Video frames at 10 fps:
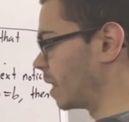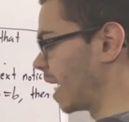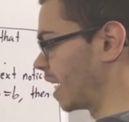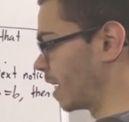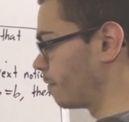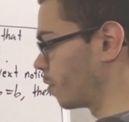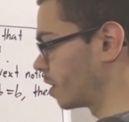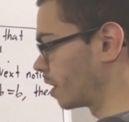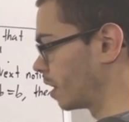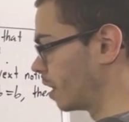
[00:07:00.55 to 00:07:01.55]
A
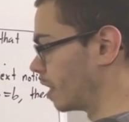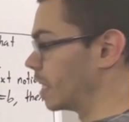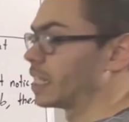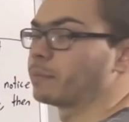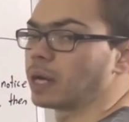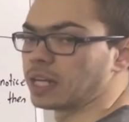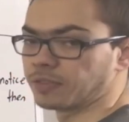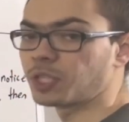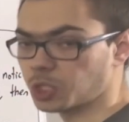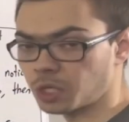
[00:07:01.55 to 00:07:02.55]
inverse is a positive
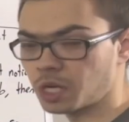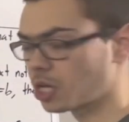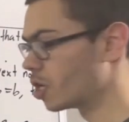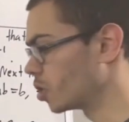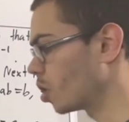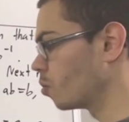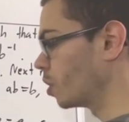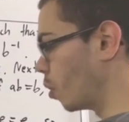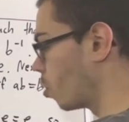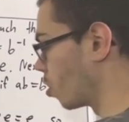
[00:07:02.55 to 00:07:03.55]
integer, so the
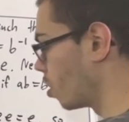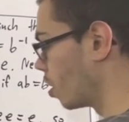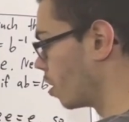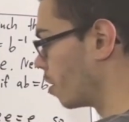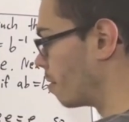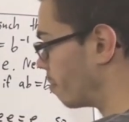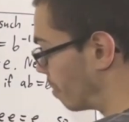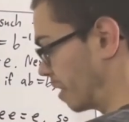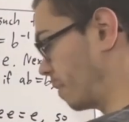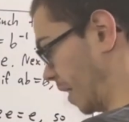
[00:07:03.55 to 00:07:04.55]
order
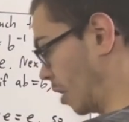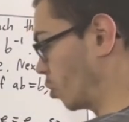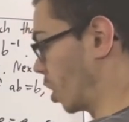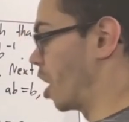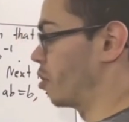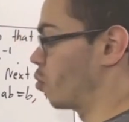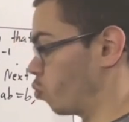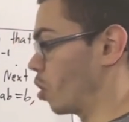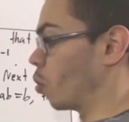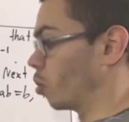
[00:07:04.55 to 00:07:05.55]
must be equal to either
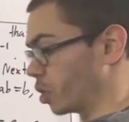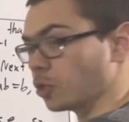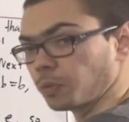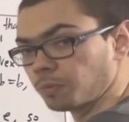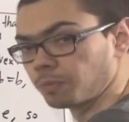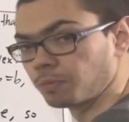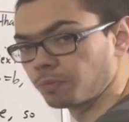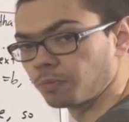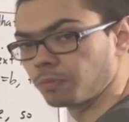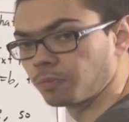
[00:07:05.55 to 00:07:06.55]
1 or 2.
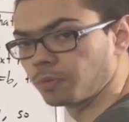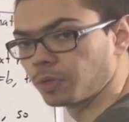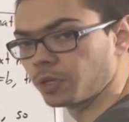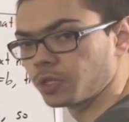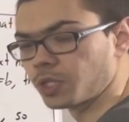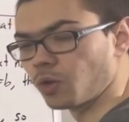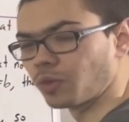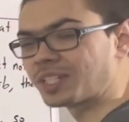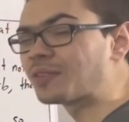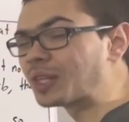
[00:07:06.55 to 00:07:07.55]
So
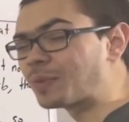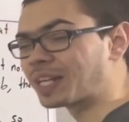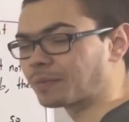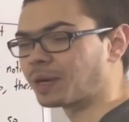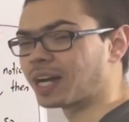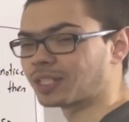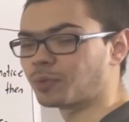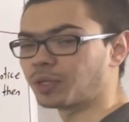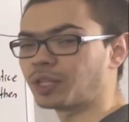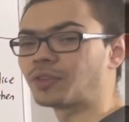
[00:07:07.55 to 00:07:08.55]
let's eliminate the
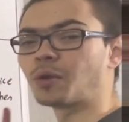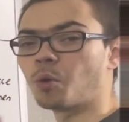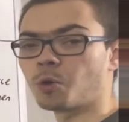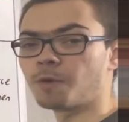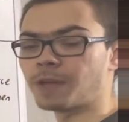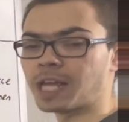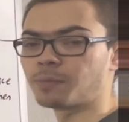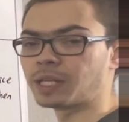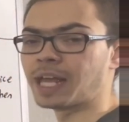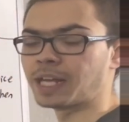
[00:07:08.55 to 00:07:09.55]
possibility that order of
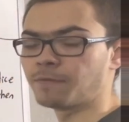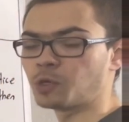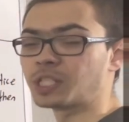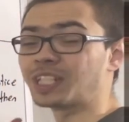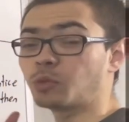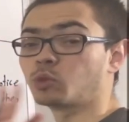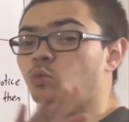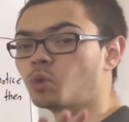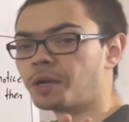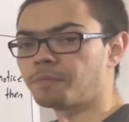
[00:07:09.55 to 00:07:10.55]
AB A inverse is equal to
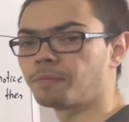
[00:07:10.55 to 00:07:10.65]
1.